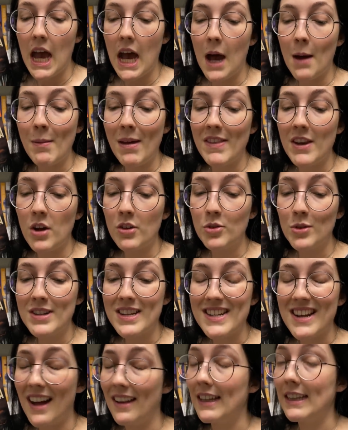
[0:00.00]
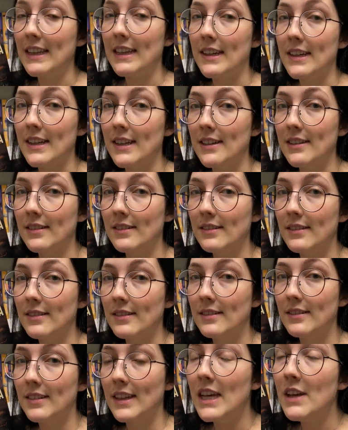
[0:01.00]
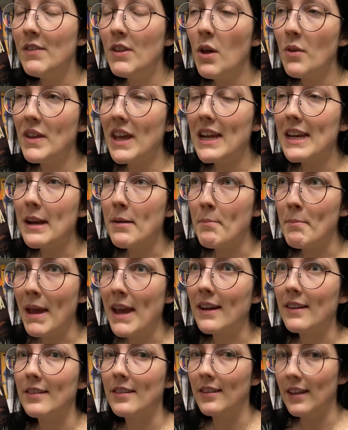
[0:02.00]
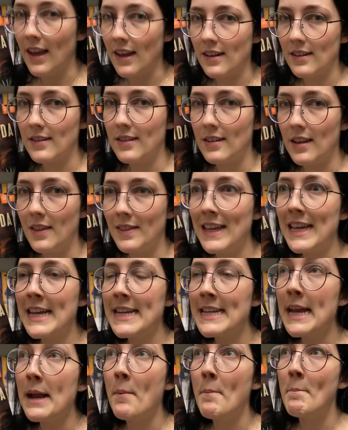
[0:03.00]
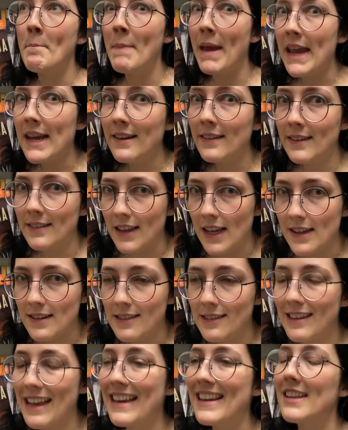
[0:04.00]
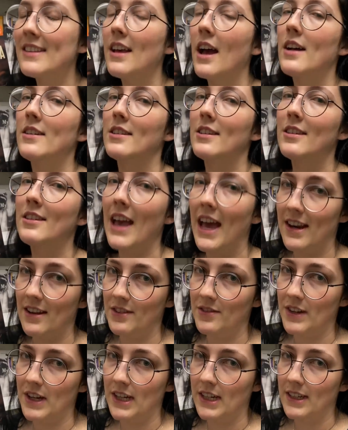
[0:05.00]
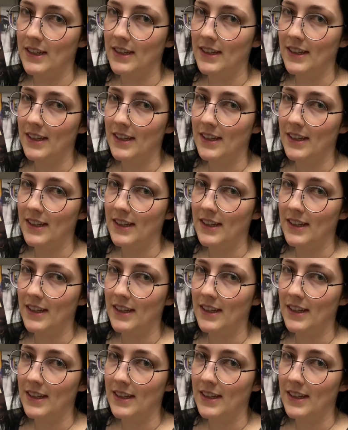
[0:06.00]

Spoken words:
And then also I did not like the ending. Even though the ending makes sense, it is unsatisfying.